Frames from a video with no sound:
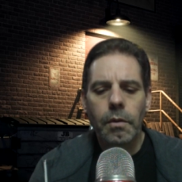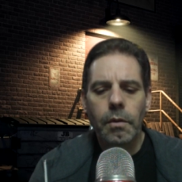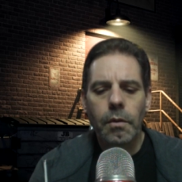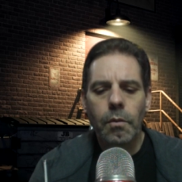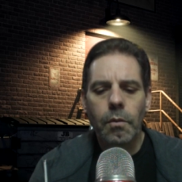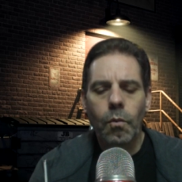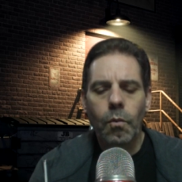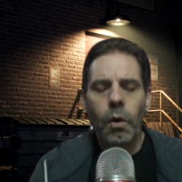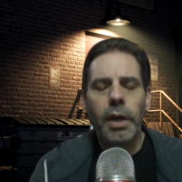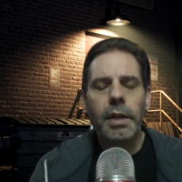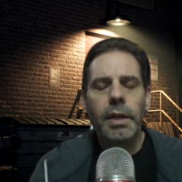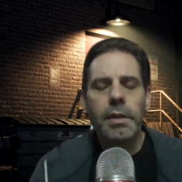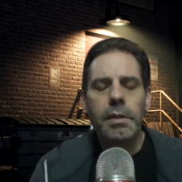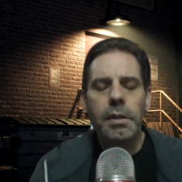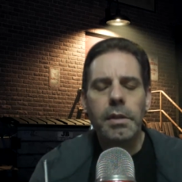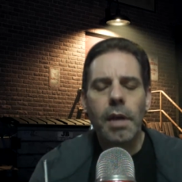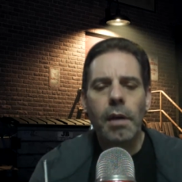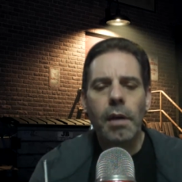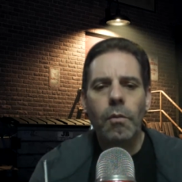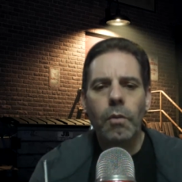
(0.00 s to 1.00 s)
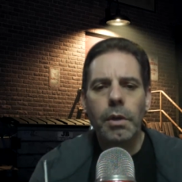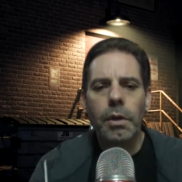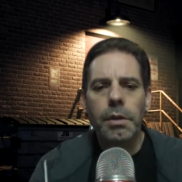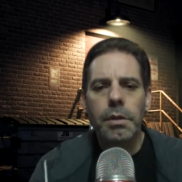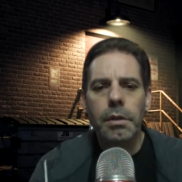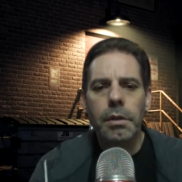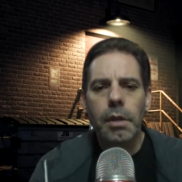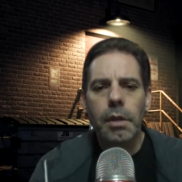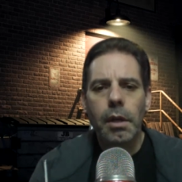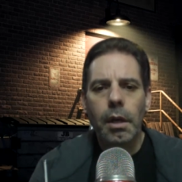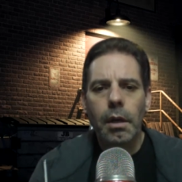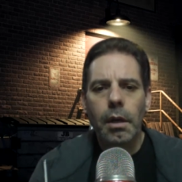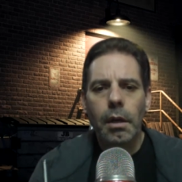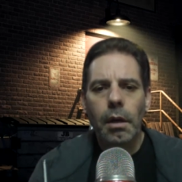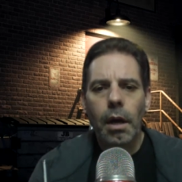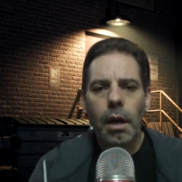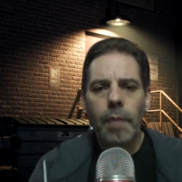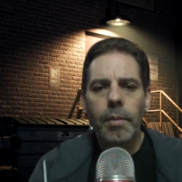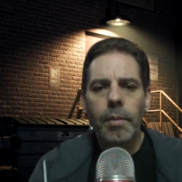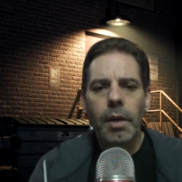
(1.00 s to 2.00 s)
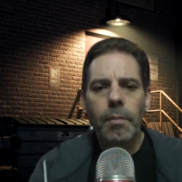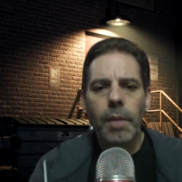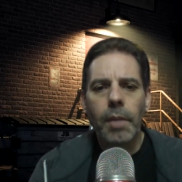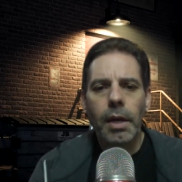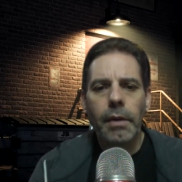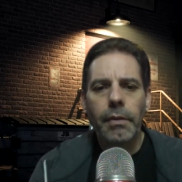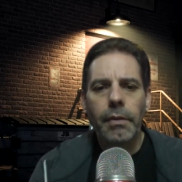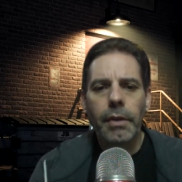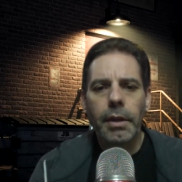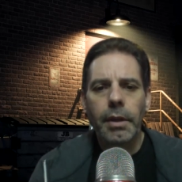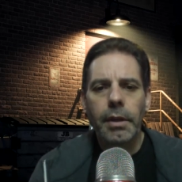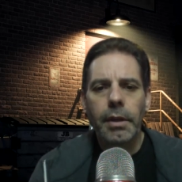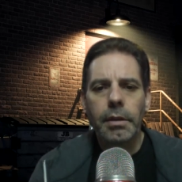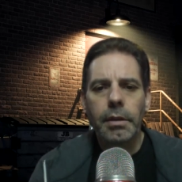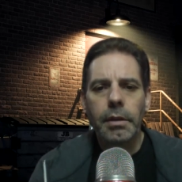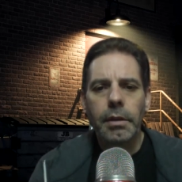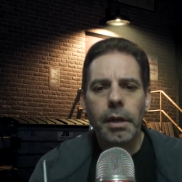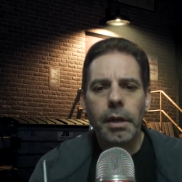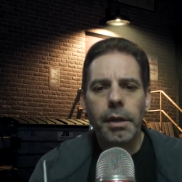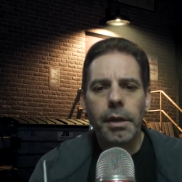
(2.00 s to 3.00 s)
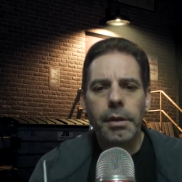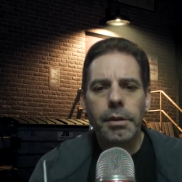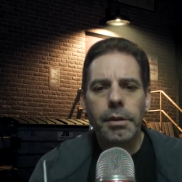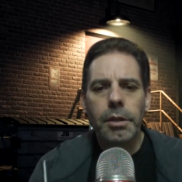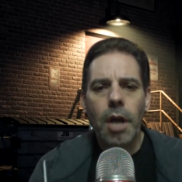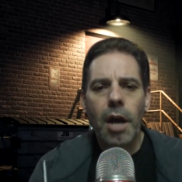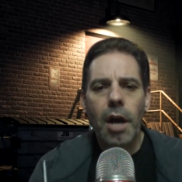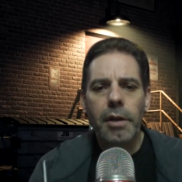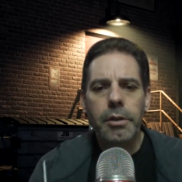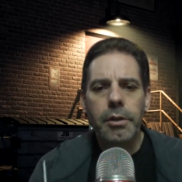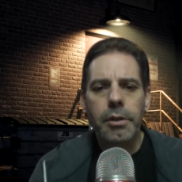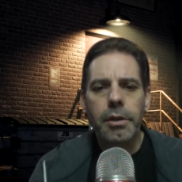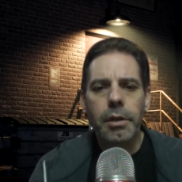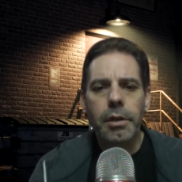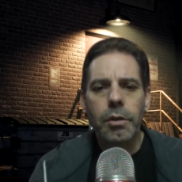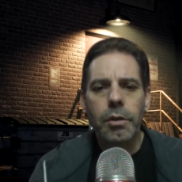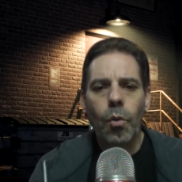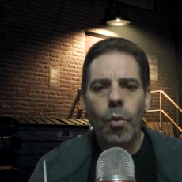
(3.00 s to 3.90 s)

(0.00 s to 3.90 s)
what he said was, I'm going to make the doctor into a